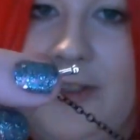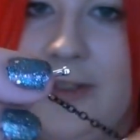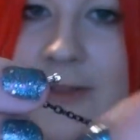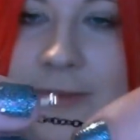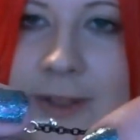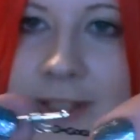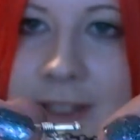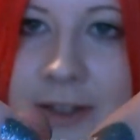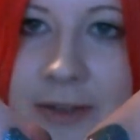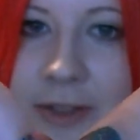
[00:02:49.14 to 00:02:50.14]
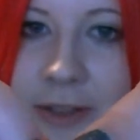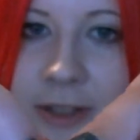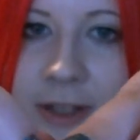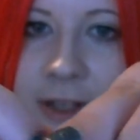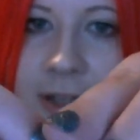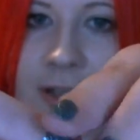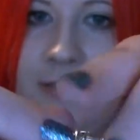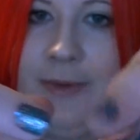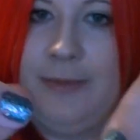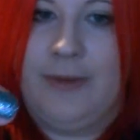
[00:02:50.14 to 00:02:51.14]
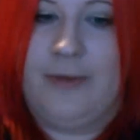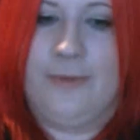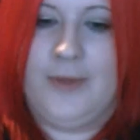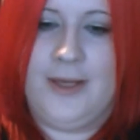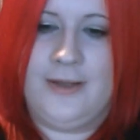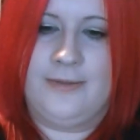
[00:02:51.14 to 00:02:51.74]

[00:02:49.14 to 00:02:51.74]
to unfasten you just pop it through there.